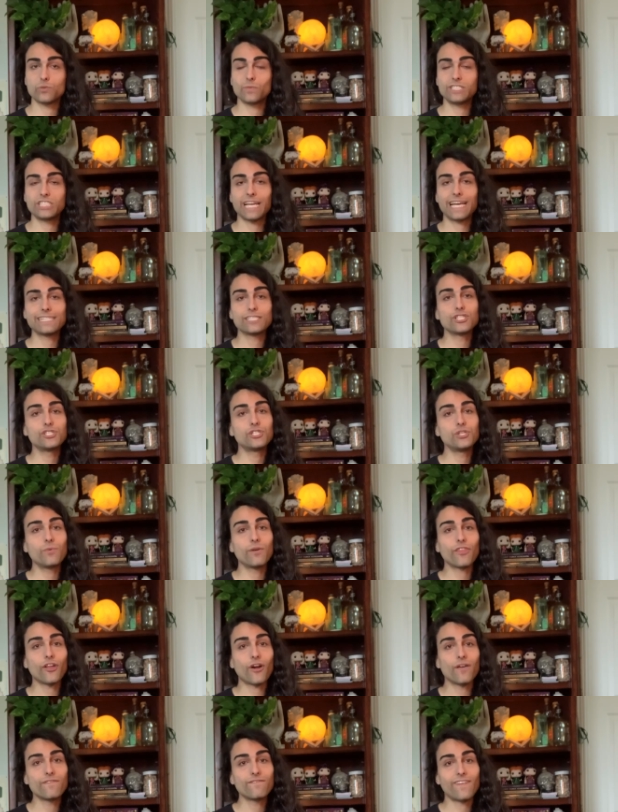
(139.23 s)
which has to do
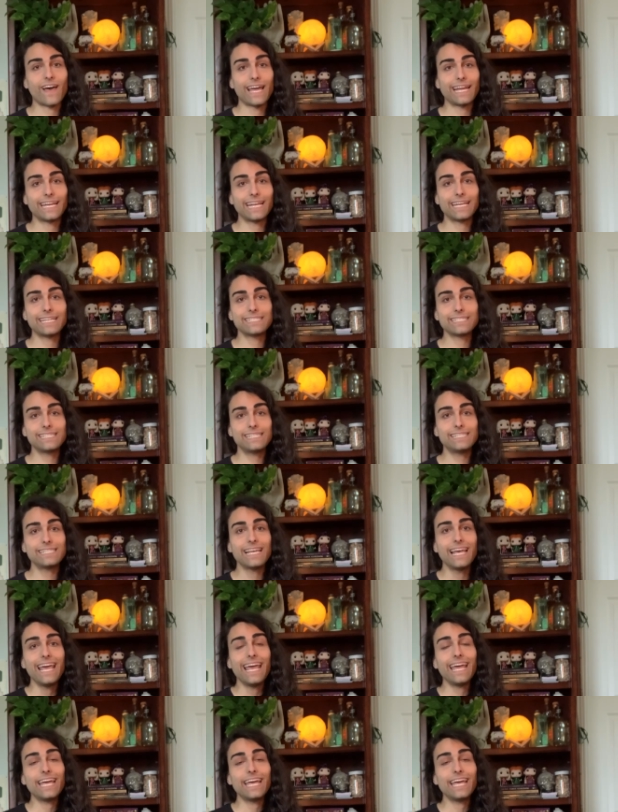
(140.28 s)
with our finances